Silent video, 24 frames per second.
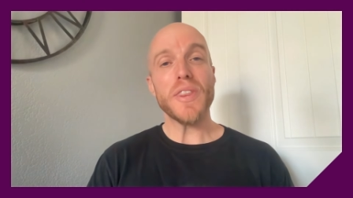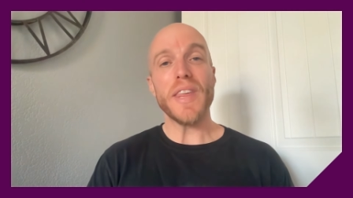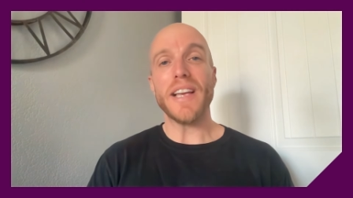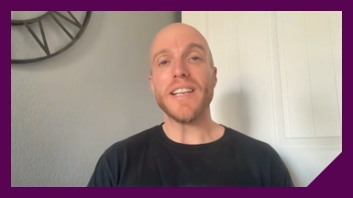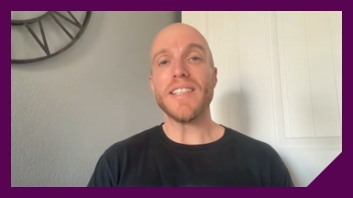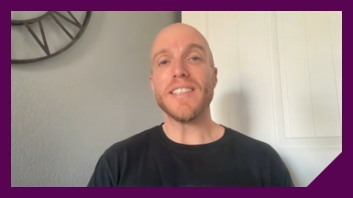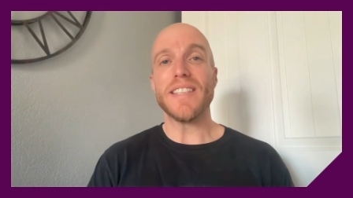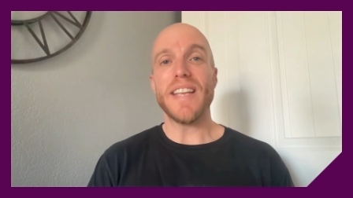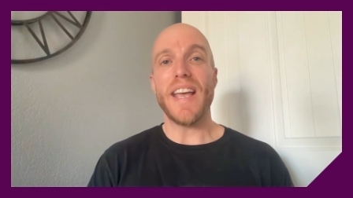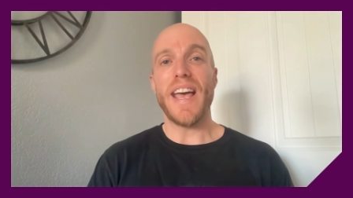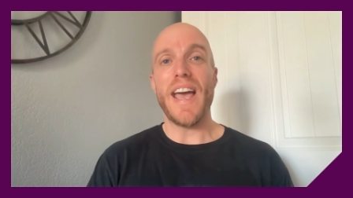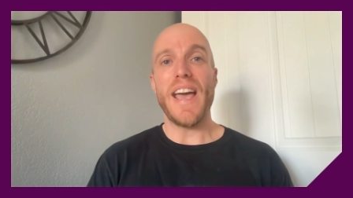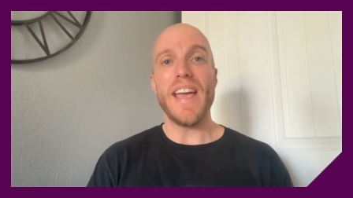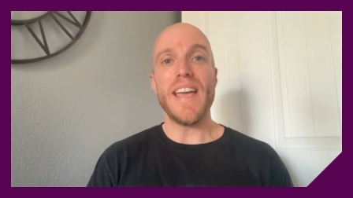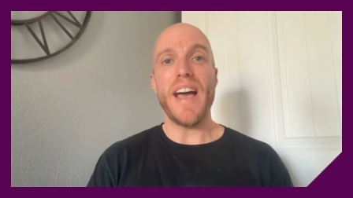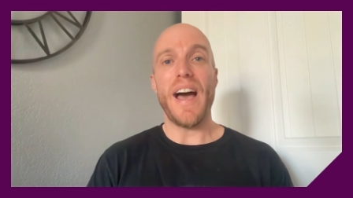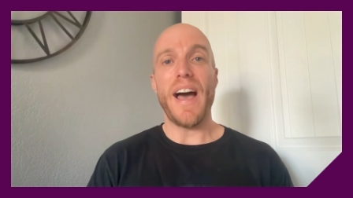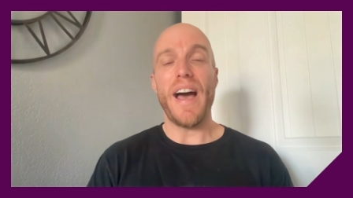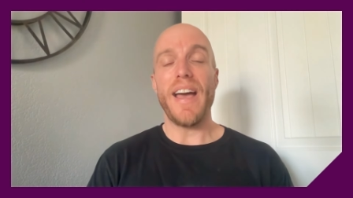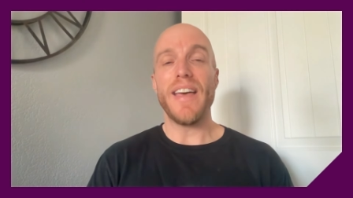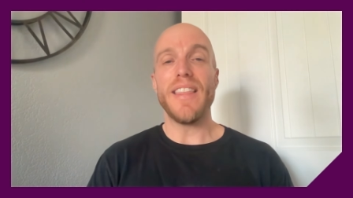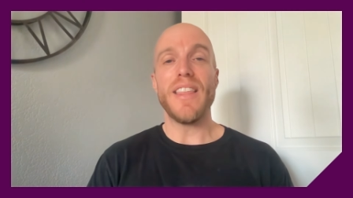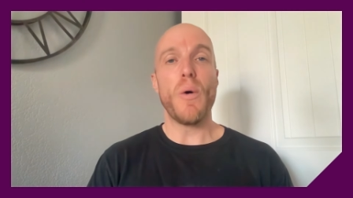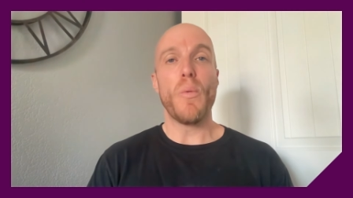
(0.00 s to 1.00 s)
thanks to
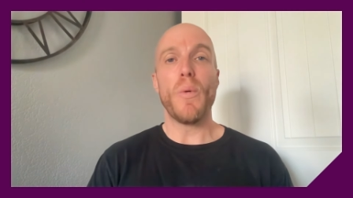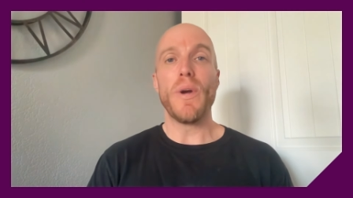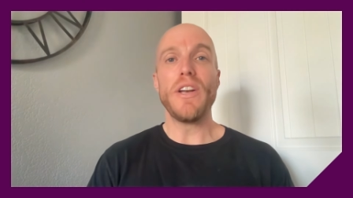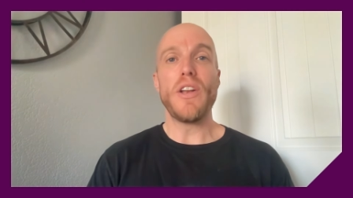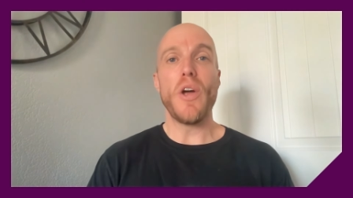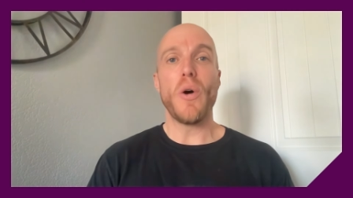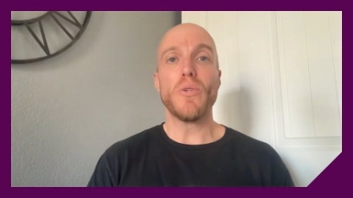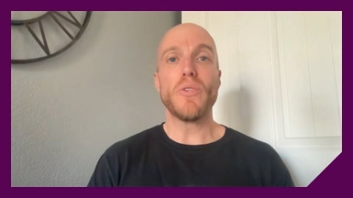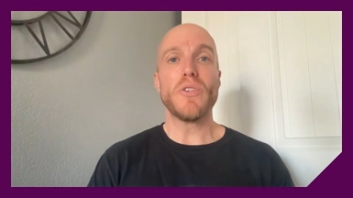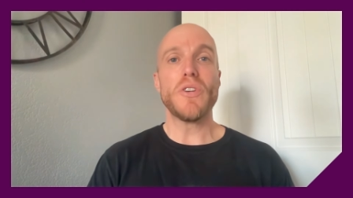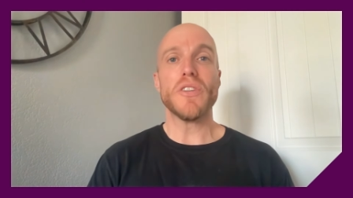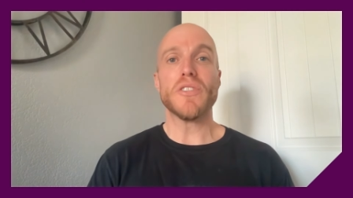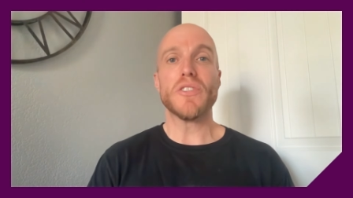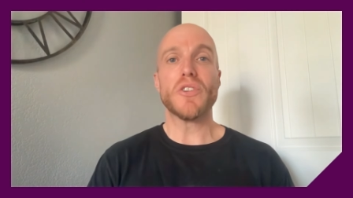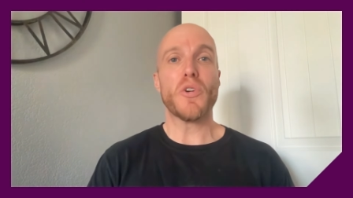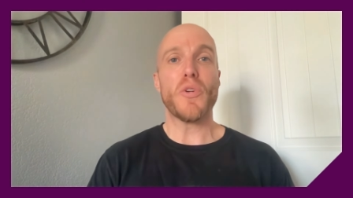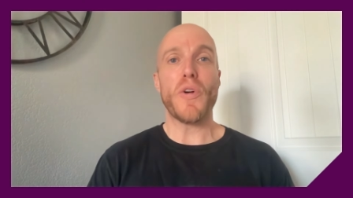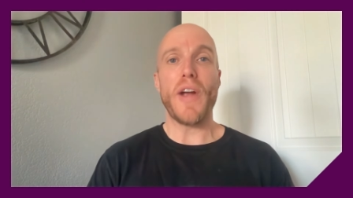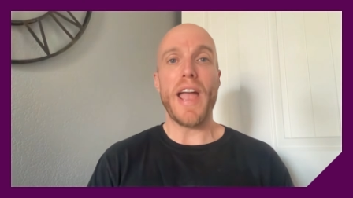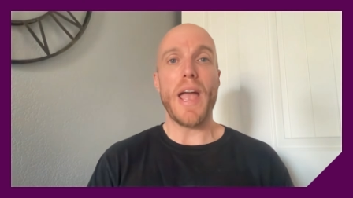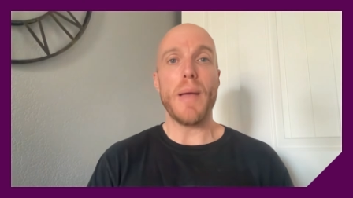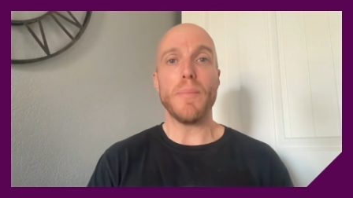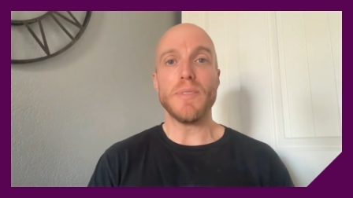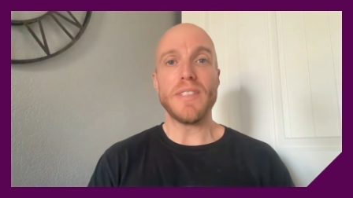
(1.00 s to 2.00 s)
AI that we don't just
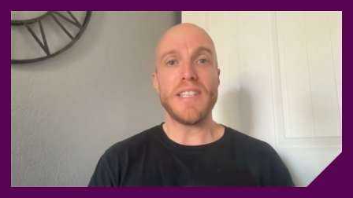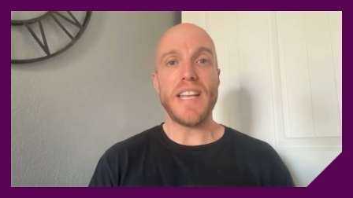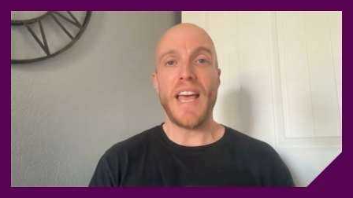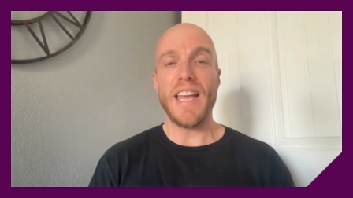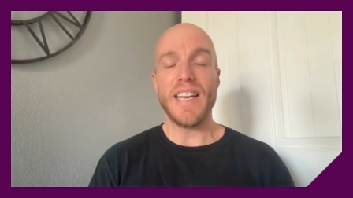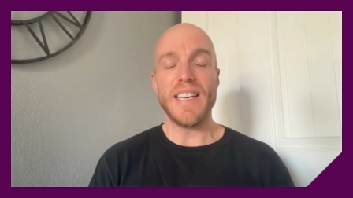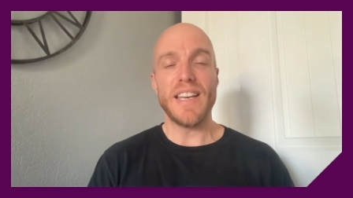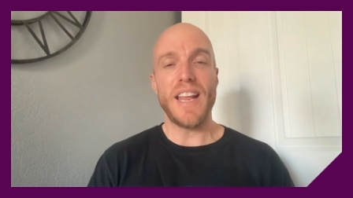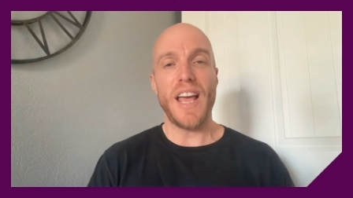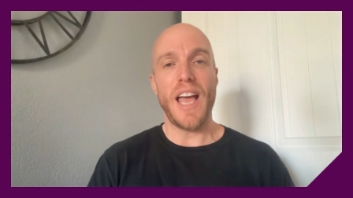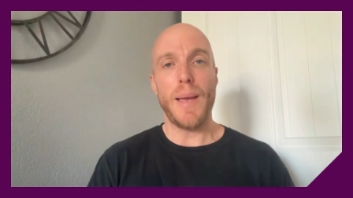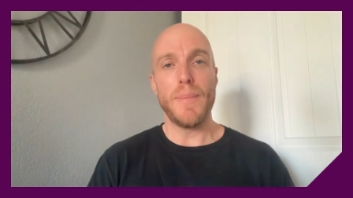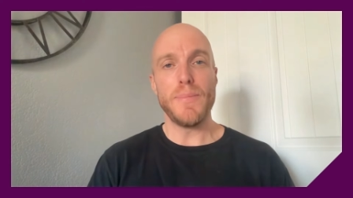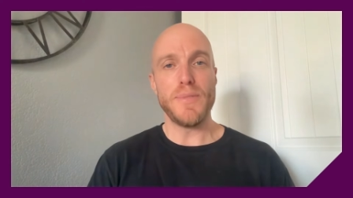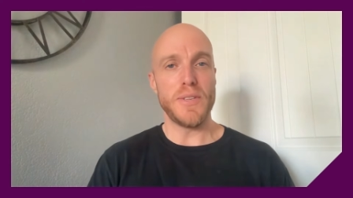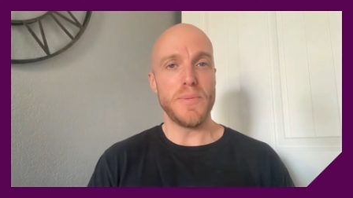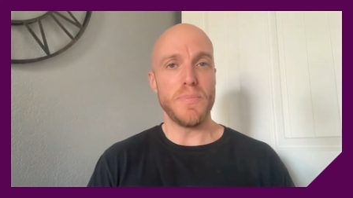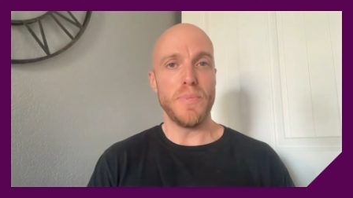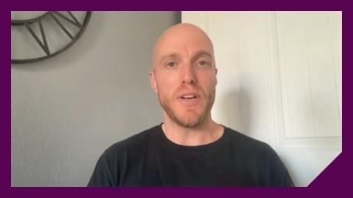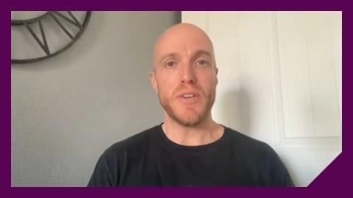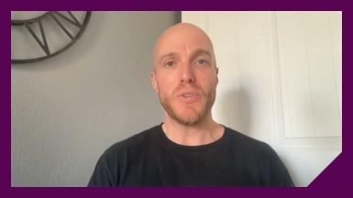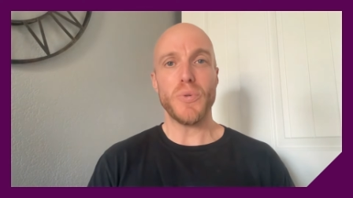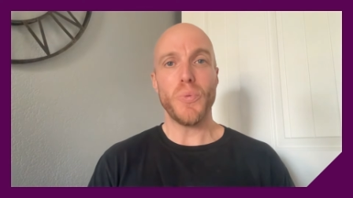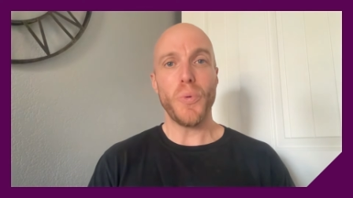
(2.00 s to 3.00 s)
cram 10 times as
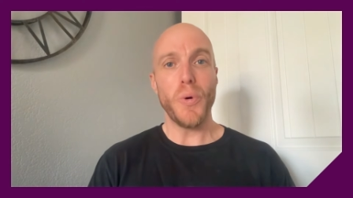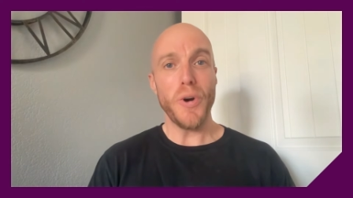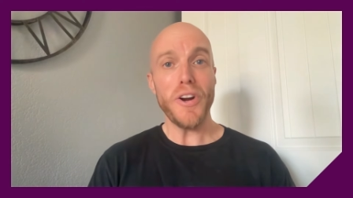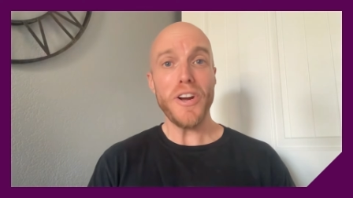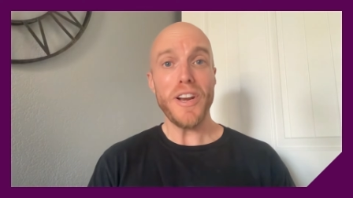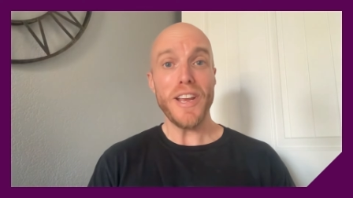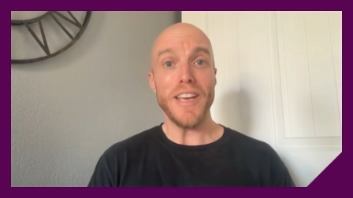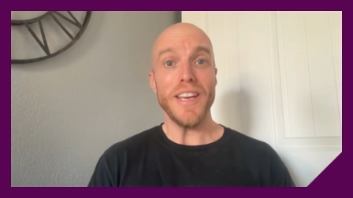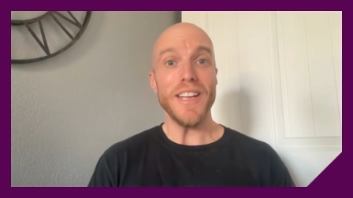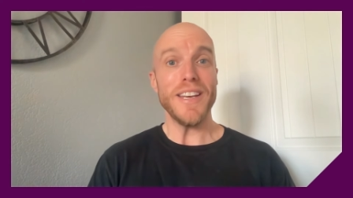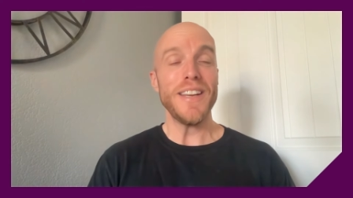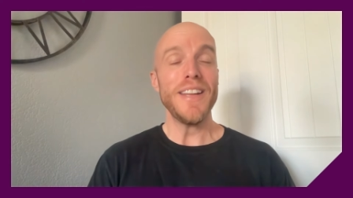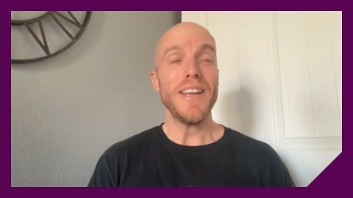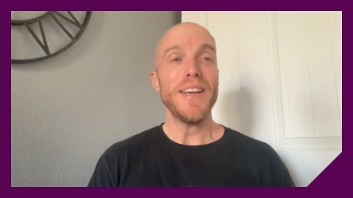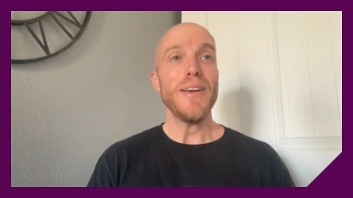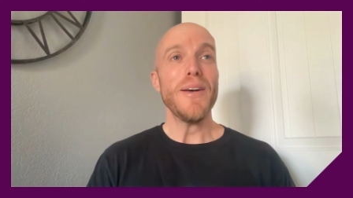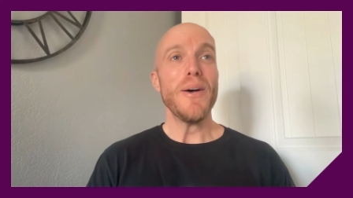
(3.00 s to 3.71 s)
much work in,